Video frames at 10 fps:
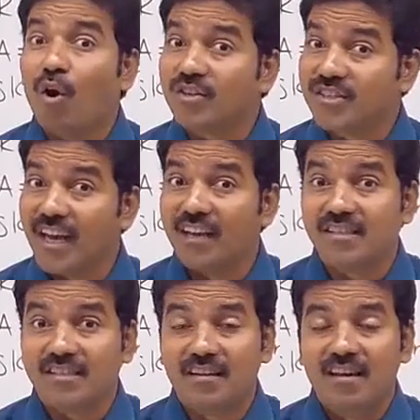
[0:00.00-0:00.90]
of odd
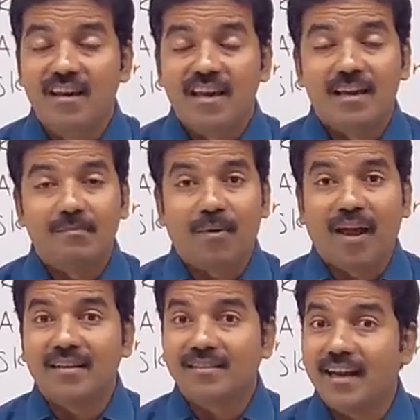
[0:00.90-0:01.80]
size,
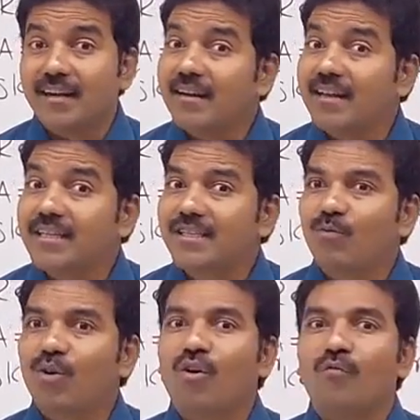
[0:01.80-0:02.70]
implies at
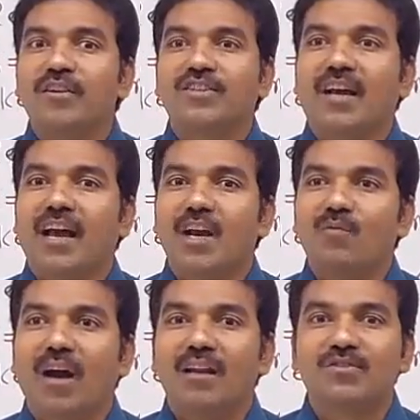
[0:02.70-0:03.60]
least one of its
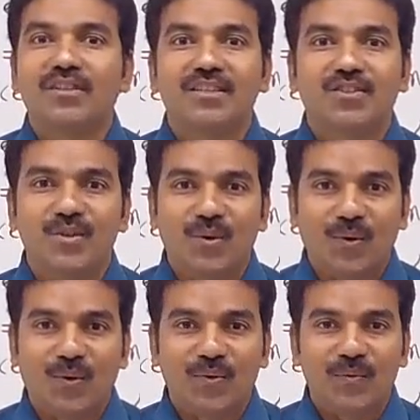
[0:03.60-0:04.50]
eigenvalues
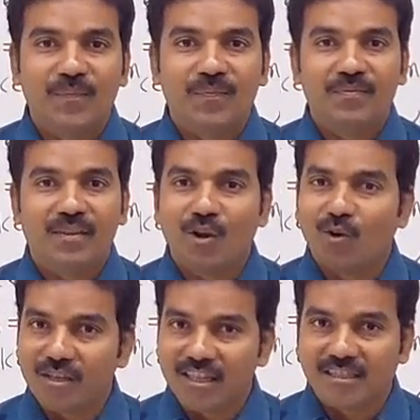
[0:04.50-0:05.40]
is 0.
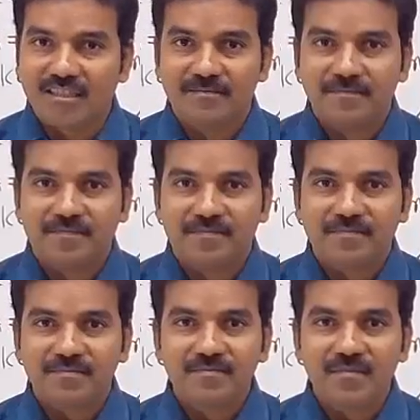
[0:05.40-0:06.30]
Got it?
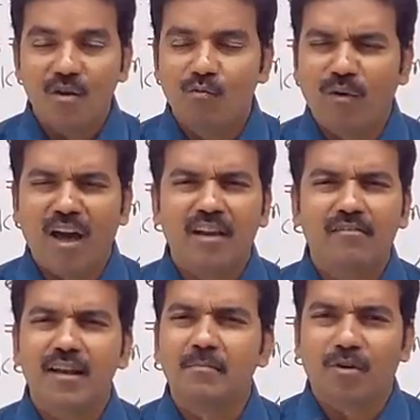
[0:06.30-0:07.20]

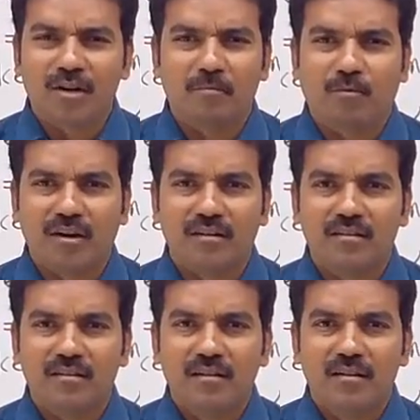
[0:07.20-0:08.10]
Very, very
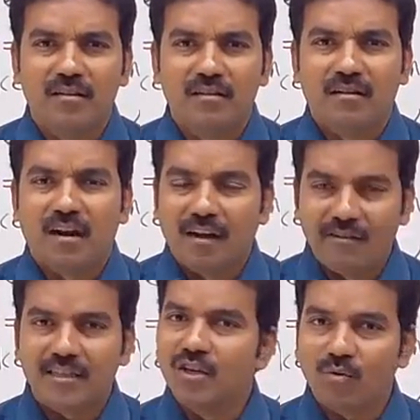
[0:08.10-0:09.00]
important point.
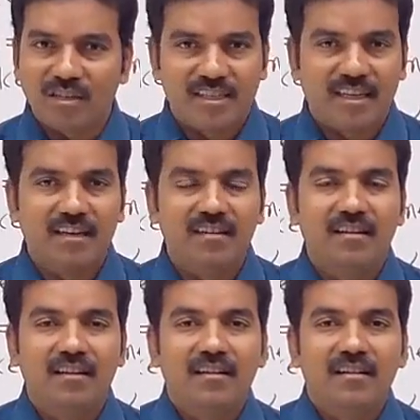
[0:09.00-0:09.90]
I will tell you
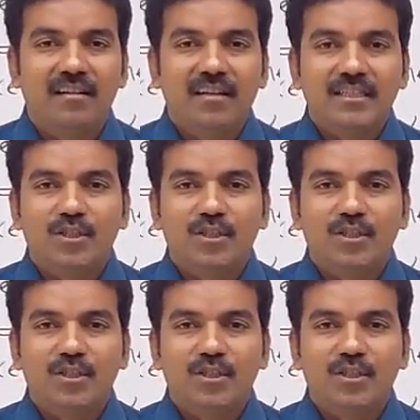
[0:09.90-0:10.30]
once again.